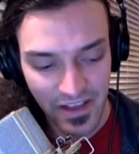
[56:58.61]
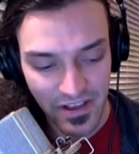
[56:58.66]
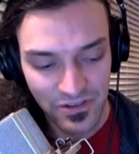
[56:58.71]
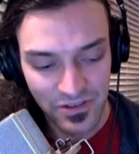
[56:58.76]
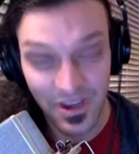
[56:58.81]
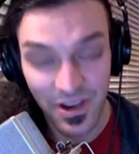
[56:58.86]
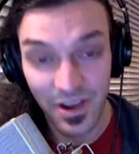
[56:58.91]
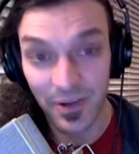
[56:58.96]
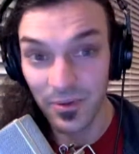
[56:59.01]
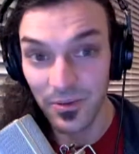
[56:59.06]

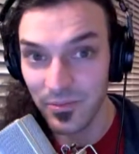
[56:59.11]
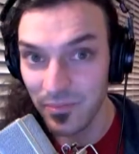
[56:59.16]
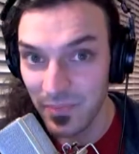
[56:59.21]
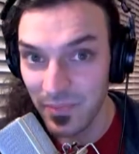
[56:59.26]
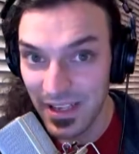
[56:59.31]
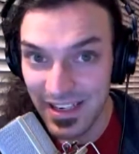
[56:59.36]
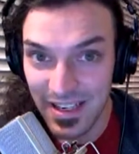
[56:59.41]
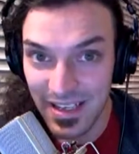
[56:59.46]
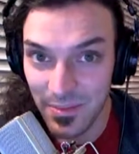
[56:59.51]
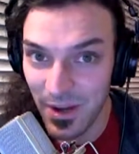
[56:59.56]
So
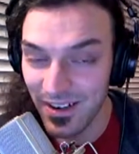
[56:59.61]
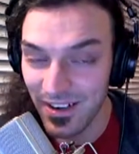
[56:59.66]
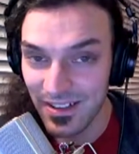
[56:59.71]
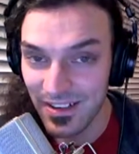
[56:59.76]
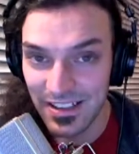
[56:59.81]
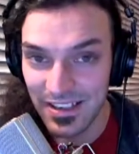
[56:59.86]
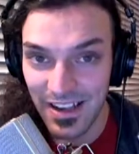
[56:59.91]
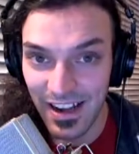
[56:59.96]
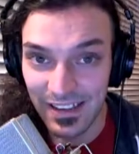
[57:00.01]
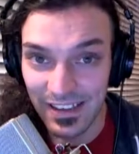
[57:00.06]
Media
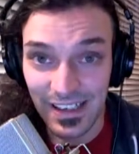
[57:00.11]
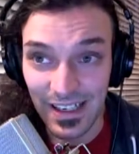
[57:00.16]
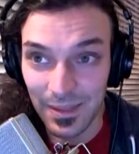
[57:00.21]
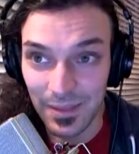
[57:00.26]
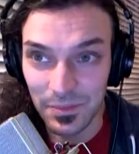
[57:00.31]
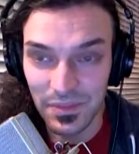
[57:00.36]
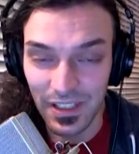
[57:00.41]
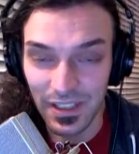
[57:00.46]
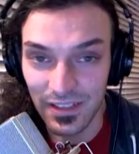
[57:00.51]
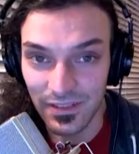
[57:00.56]
Monarchy dot
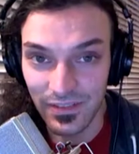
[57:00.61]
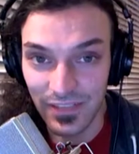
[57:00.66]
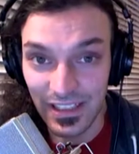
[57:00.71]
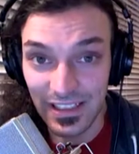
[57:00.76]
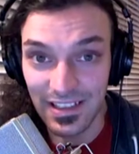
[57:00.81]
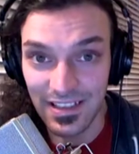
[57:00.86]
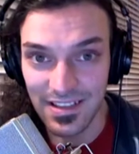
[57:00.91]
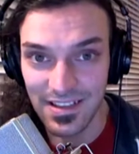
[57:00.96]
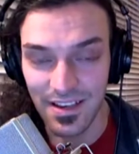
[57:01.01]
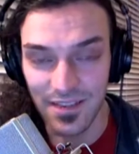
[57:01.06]
com kind of
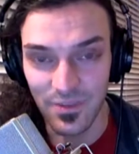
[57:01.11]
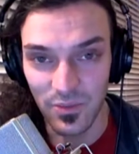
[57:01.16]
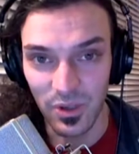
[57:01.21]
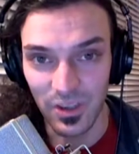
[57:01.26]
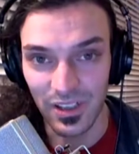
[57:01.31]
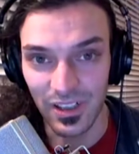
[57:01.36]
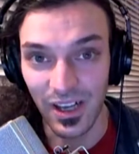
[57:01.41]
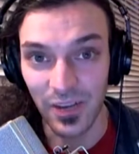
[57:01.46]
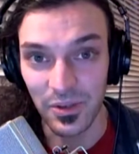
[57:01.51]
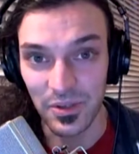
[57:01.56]
is and
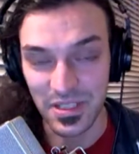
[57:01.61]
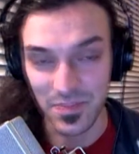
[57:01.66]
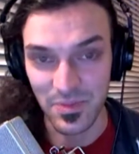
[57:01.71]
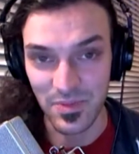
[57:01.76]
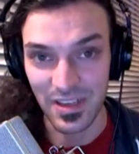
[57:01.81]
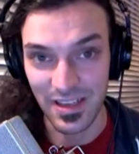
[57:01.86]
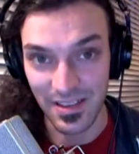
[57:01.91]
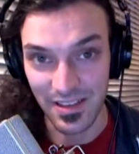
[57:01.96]
will always be